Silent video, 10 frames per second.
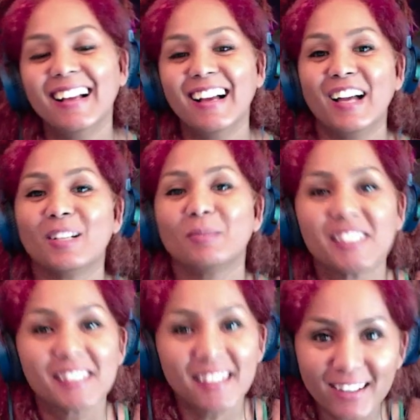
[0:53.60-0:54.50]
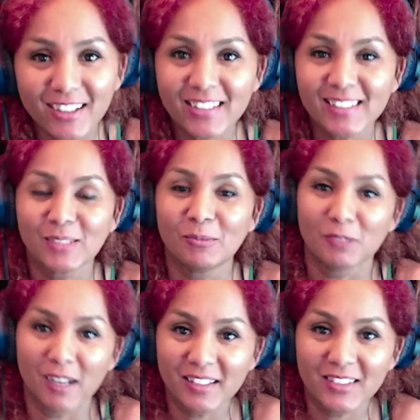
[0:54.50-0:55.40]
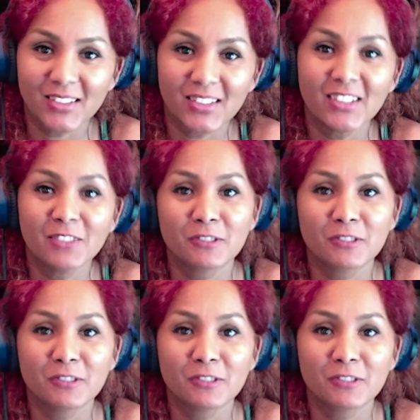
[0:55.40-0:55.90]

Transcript: I am a singer and writer